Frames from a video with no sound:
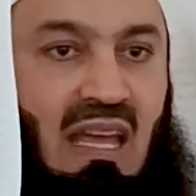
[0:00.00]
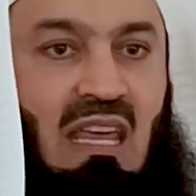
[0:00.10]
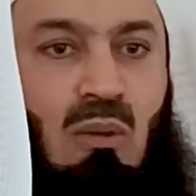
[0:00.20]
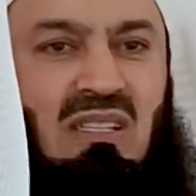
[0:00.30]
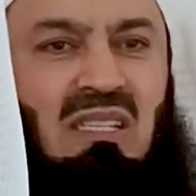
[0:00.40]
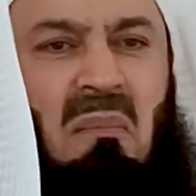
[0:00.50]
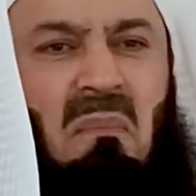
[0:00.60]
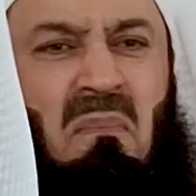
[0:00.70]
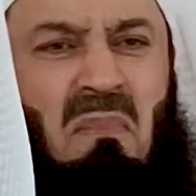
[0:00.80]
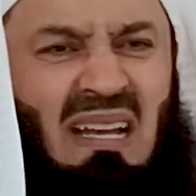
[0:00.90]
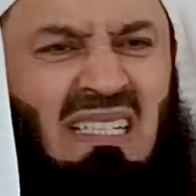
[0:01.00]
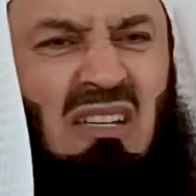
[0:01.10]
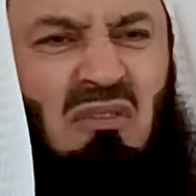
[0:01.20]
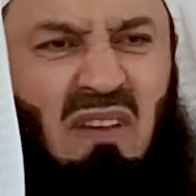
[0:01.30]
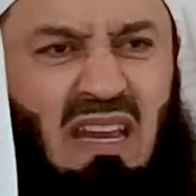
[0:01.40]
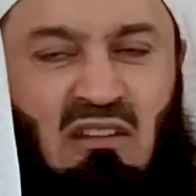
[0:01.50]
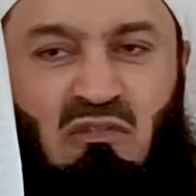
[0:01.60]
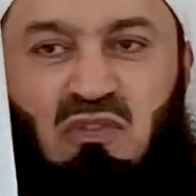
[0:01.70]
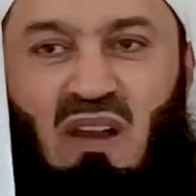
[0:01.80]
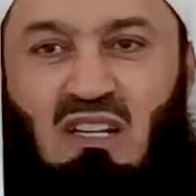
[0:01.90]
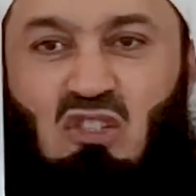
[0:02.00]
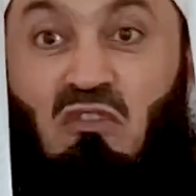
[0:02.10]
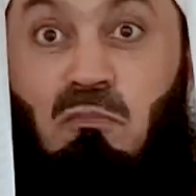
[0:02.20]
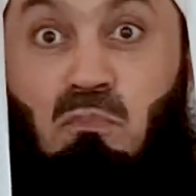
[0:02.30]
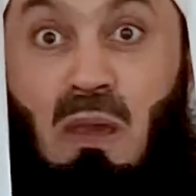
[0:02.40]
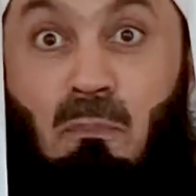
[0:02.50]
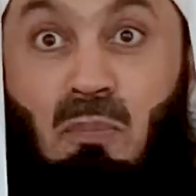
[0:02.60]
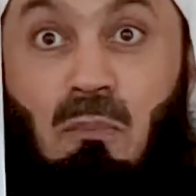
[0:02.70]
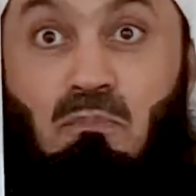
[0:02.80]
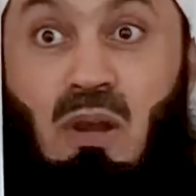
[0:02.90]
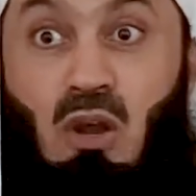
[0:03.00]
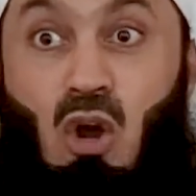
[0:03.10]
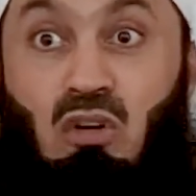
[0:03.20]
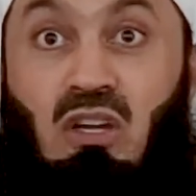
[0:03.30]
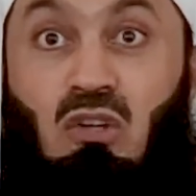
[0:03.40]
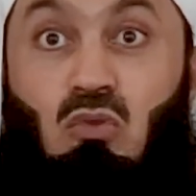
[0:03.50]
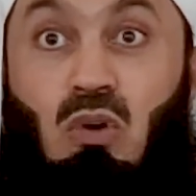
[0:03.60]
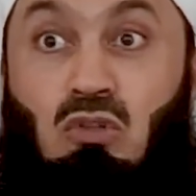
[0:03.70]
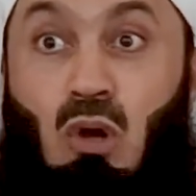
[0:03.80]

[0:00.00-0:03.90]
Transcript: There was a massive influx of people belonging to a